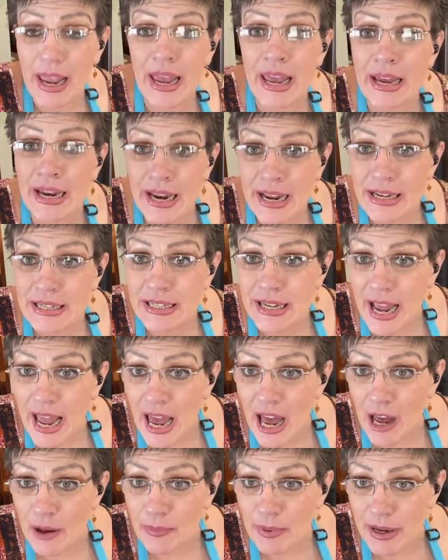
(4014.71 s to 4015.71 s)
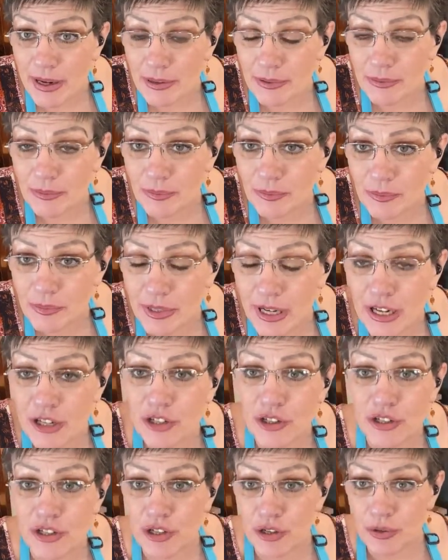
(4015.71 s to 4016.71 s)
in his cabin,
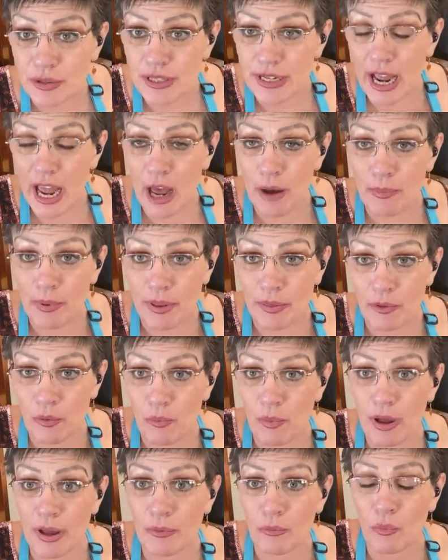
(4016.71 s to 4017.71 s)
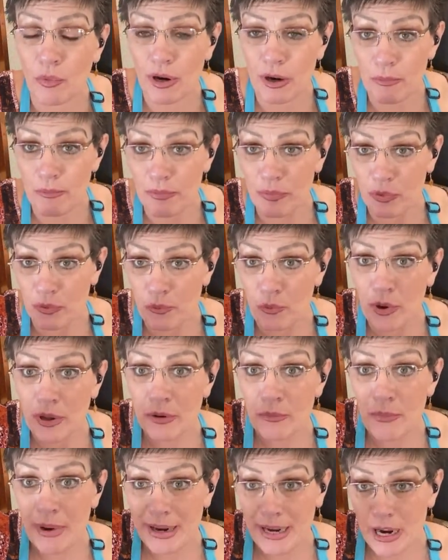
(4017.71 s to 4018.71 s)
in Stu's cabin, the one
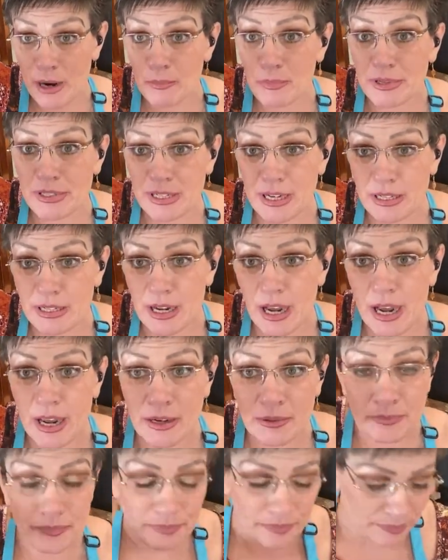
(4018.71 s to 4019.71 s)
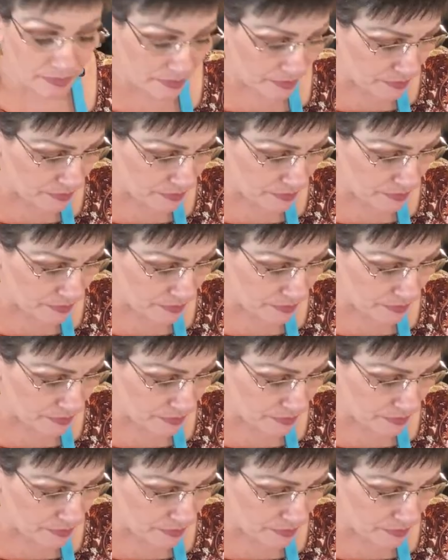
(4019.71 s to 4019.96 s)
of my neighbors that died.